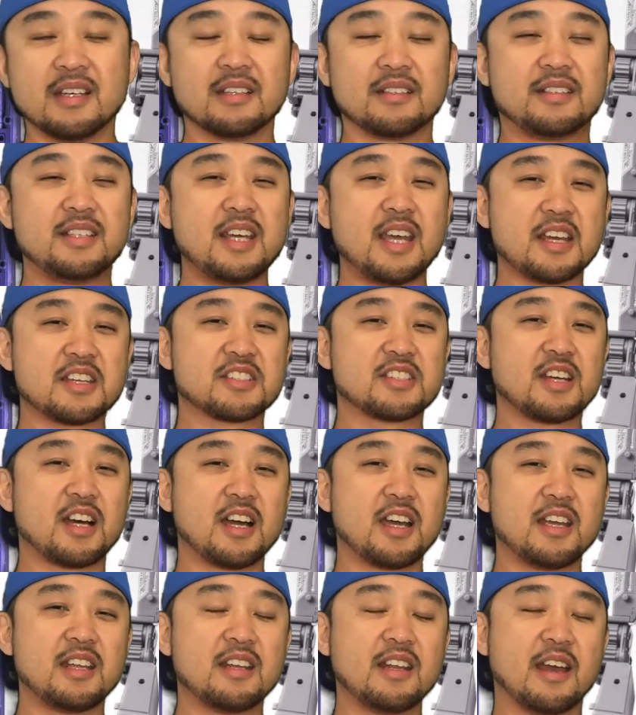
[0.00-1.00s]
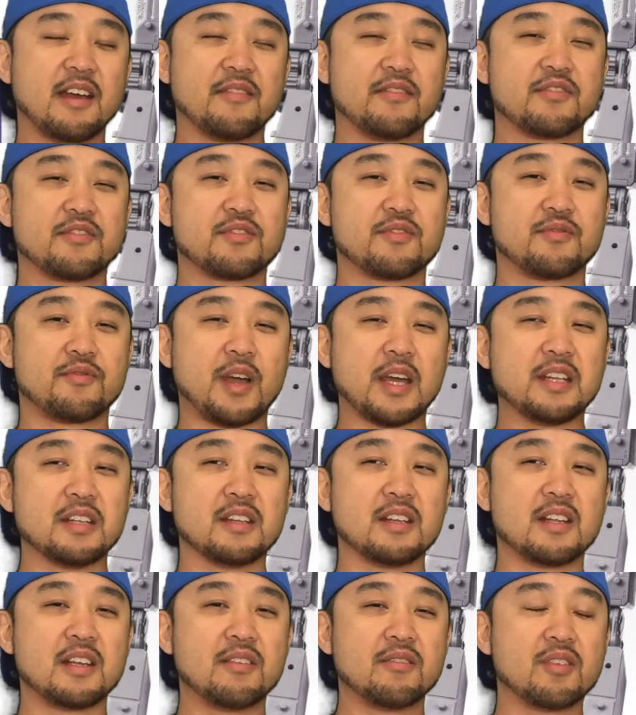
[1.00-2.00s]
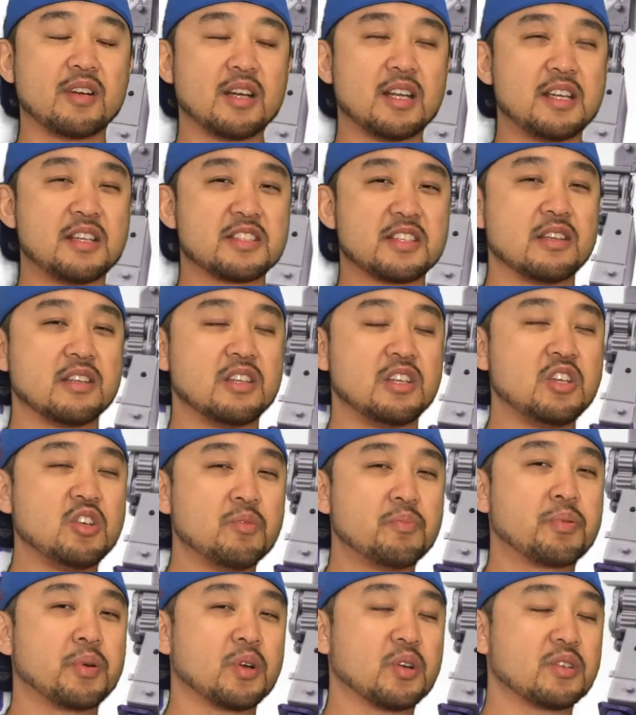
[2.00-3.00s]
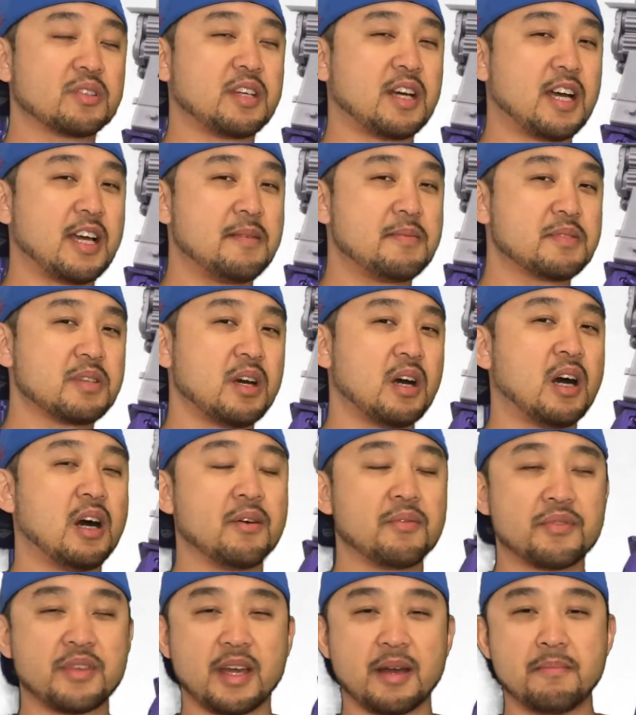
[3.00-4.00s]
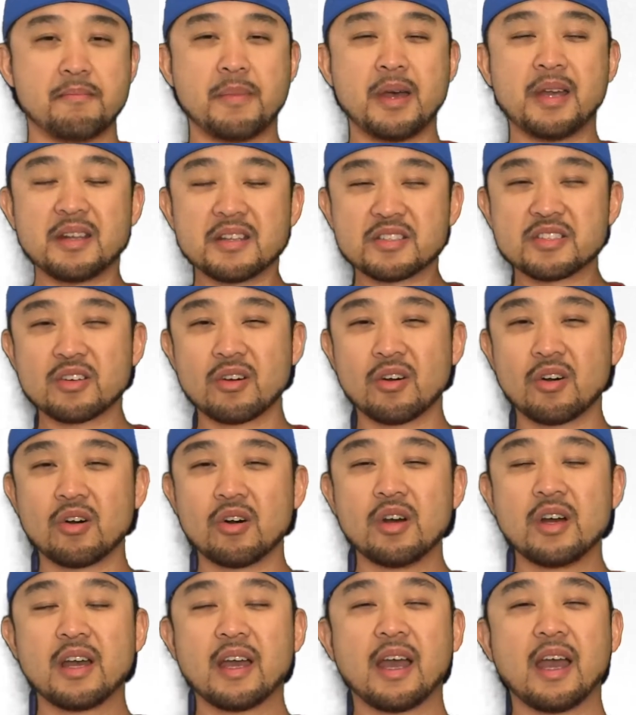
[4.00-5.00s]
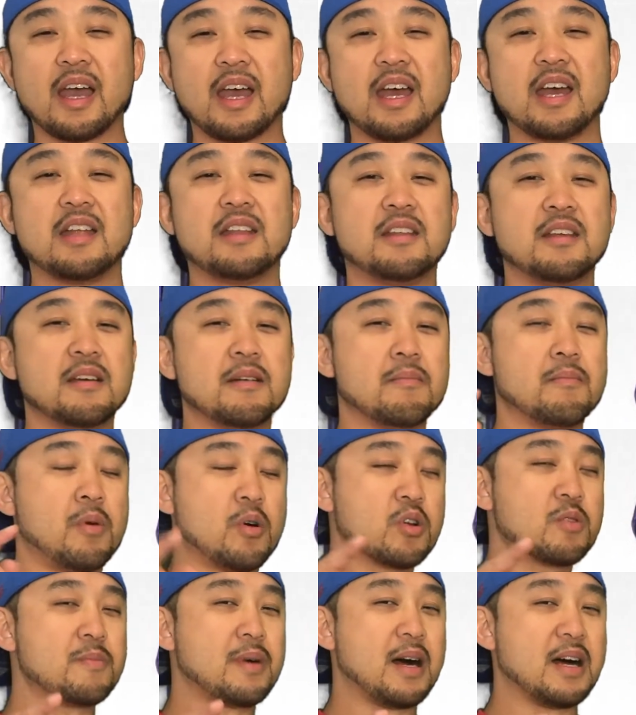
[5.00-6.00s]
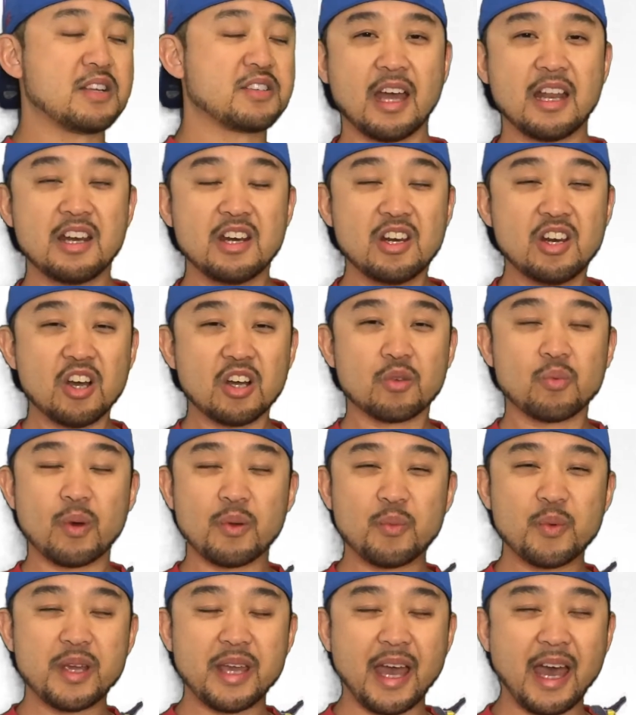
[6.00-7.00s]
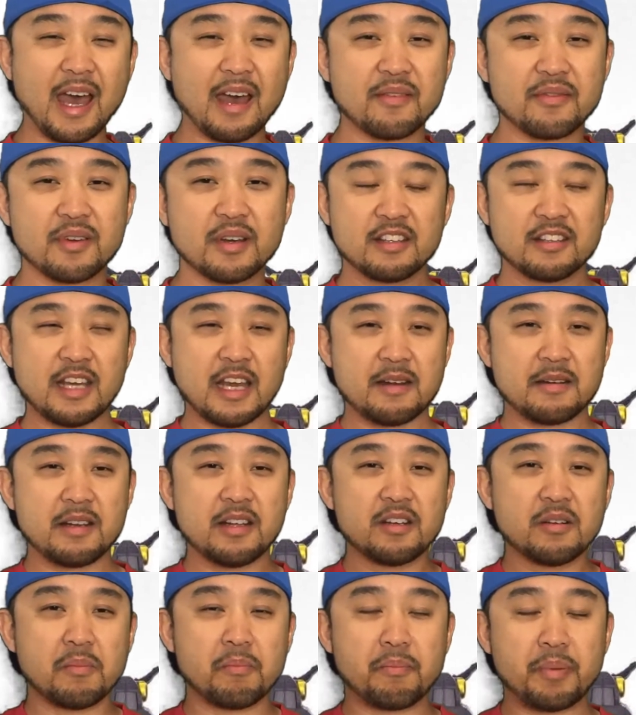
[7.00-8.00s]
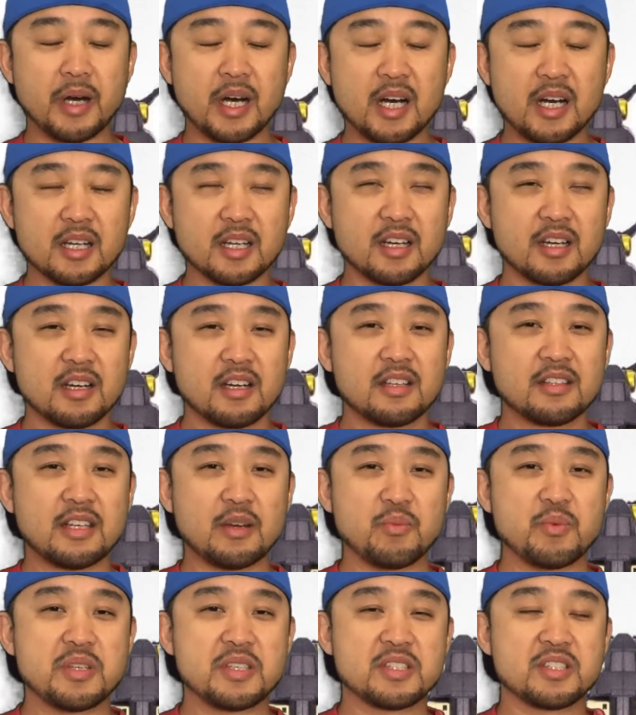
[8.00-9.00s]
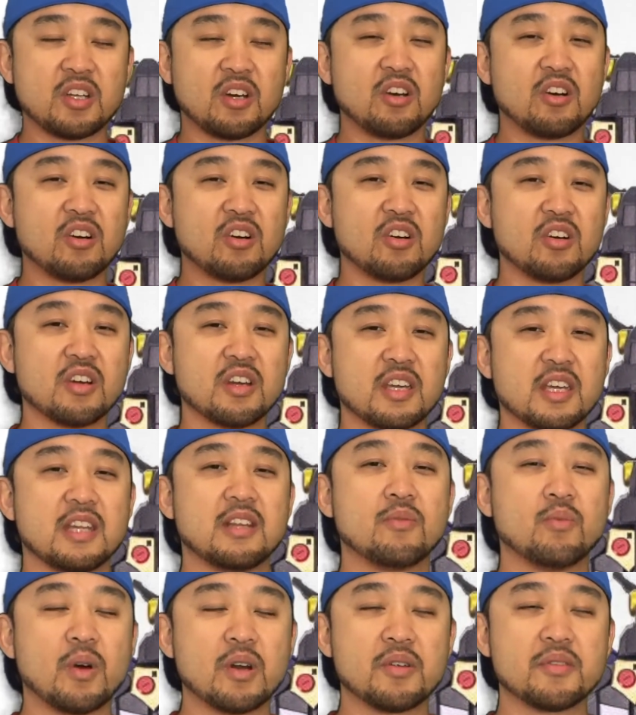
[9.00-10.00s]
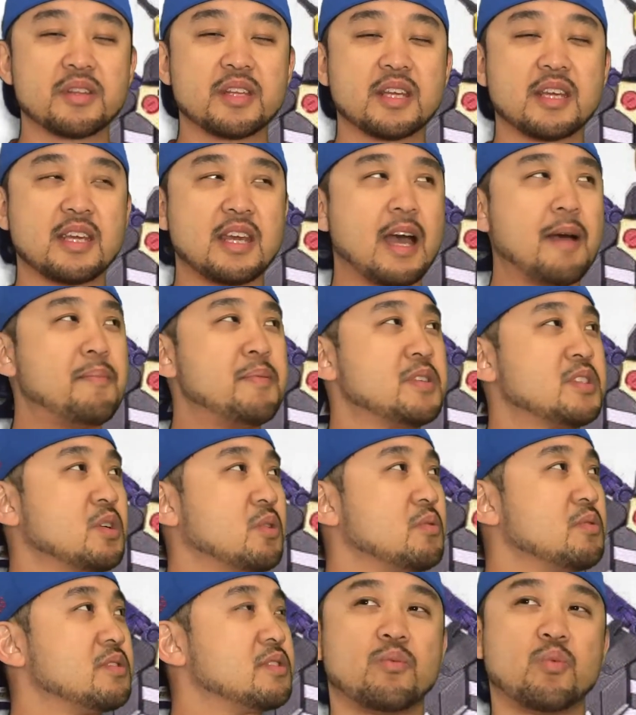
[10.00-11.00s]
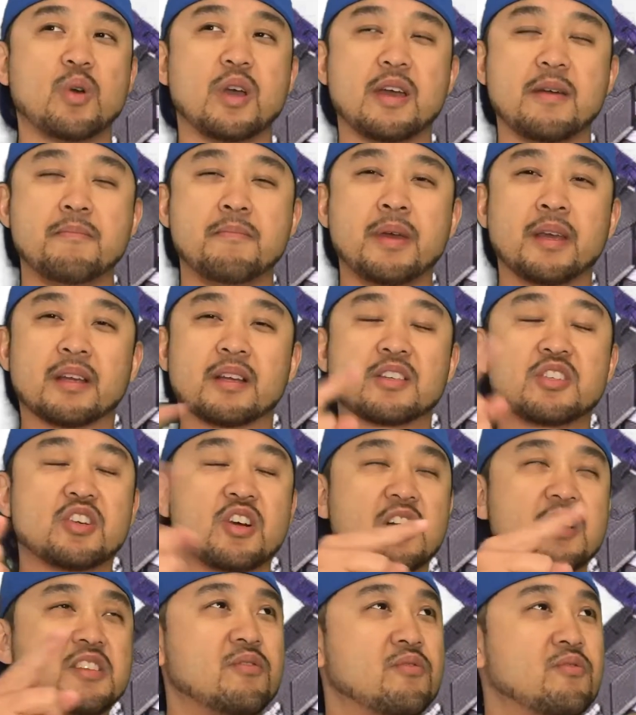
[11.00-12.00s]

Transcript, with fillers: D X nine have finally released new prototypes of their Menasor and MotorMaster. And look what we have! That little bug that we saw in one of the episodes where Megatron's